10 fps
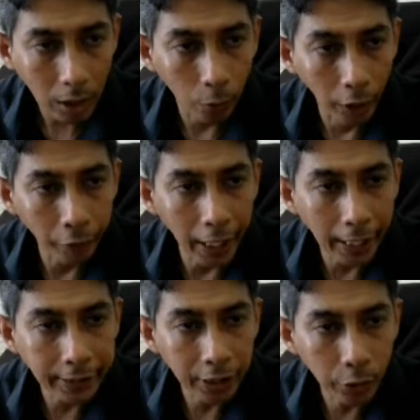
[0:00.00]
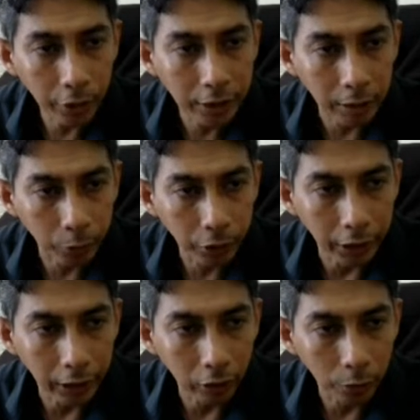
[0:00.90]
when we execute the
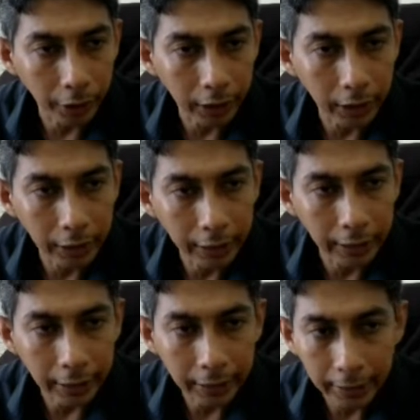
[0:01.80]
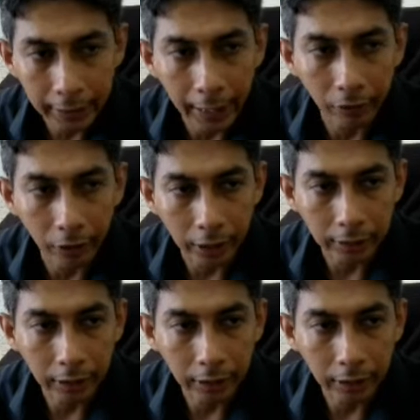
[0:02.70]
subroutine, automatically the return address.